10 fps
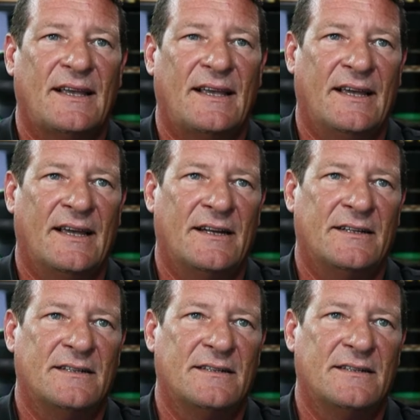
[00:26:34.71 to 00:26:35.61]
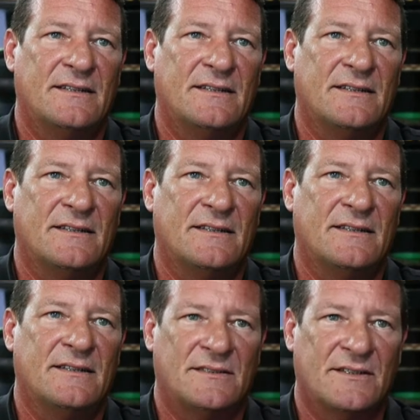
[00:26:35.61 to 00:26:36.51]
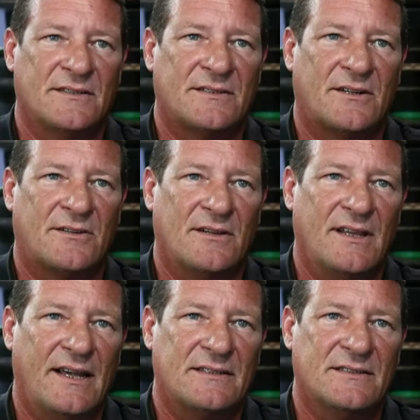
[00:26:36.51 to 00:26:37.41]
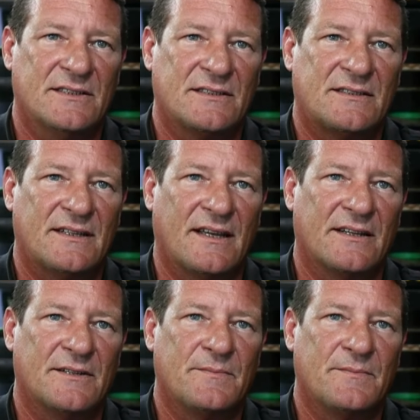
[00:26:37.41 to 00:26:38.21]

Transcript: And he's going to start to relax in just a second.